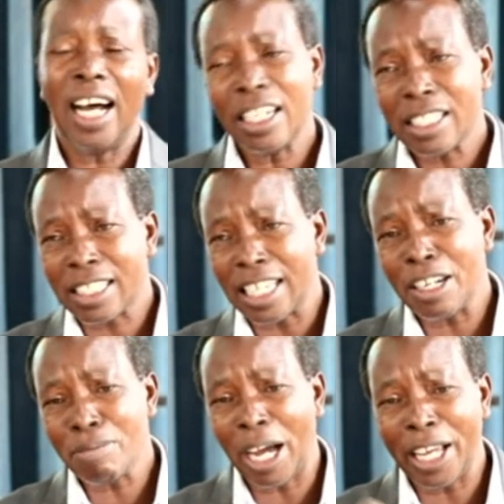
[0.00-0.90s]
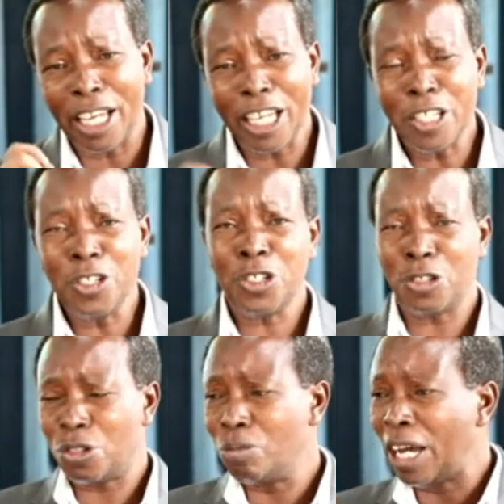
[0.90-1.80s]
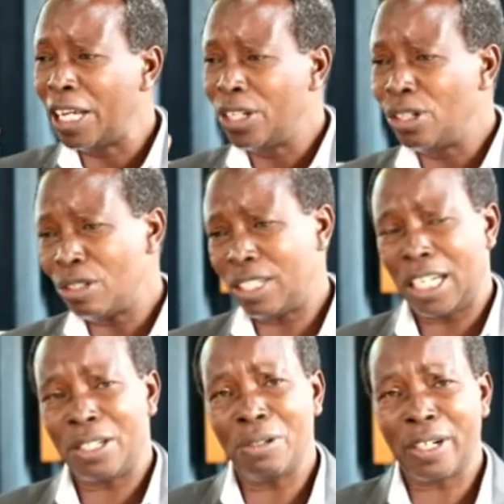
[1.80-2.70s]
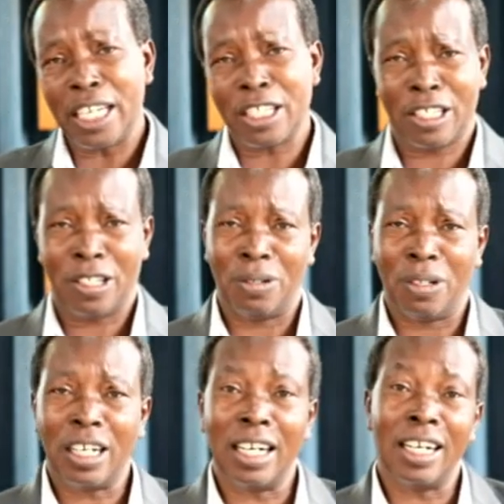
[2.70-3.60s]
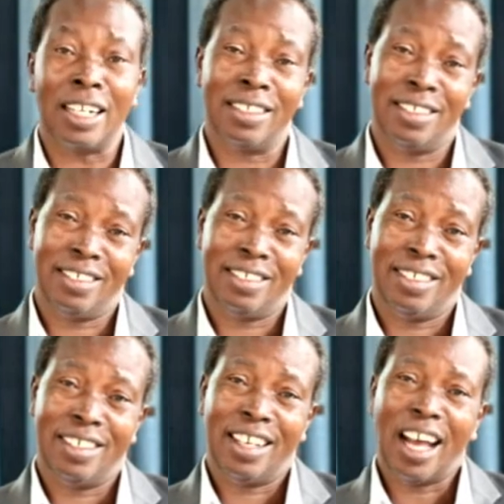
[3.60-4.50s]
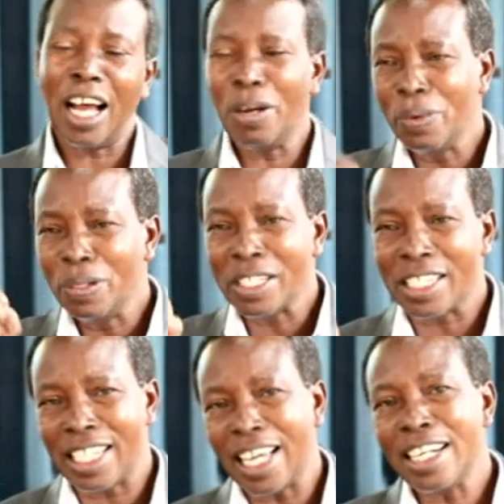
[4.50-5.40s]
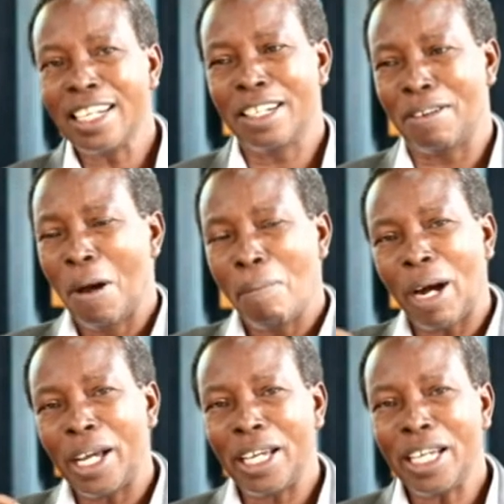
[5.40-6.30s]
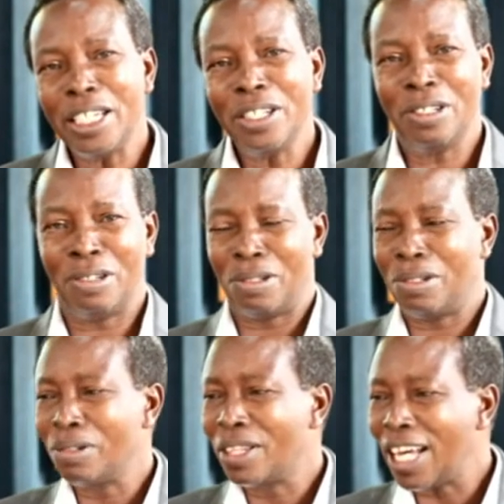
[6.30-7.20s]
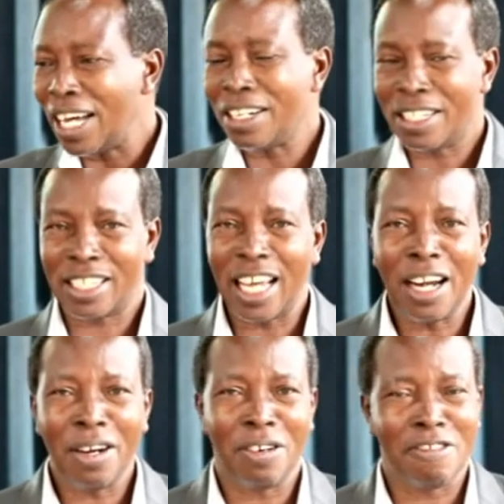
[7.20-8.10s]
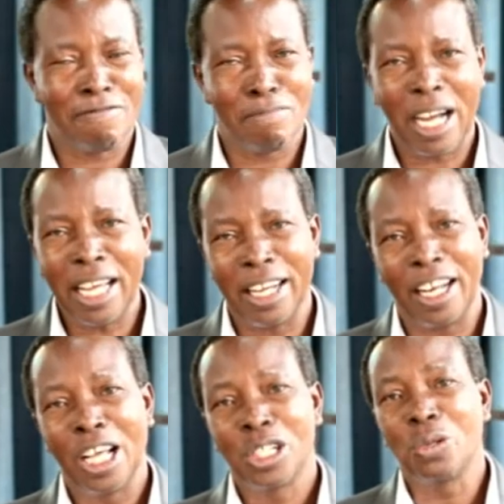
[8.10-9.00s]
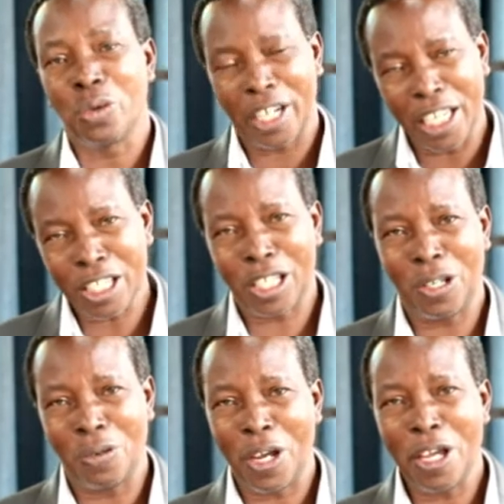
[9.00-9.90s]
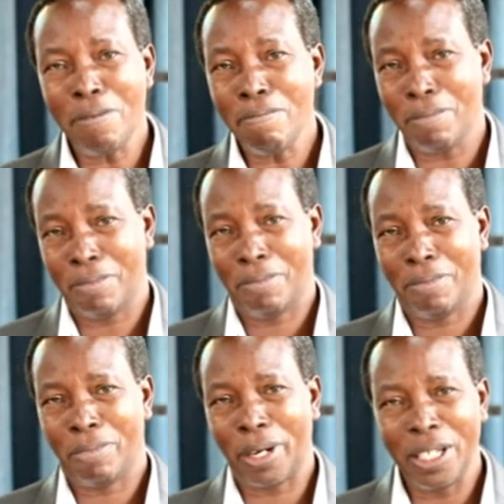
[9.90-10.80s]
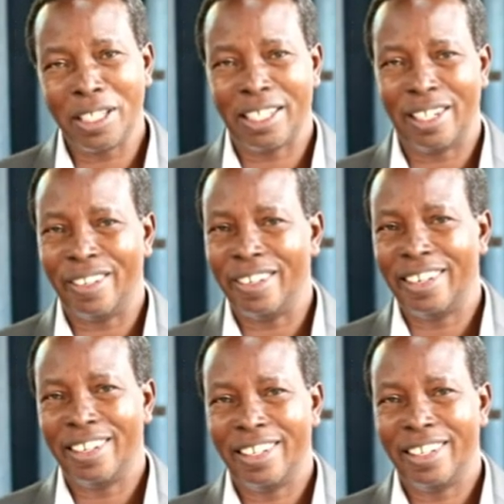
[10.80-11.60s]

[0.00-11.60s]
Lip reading: I'll send my angel to my daughter to rescue her. I will send my angel to that son of mine to rescue him. Praise the Lord.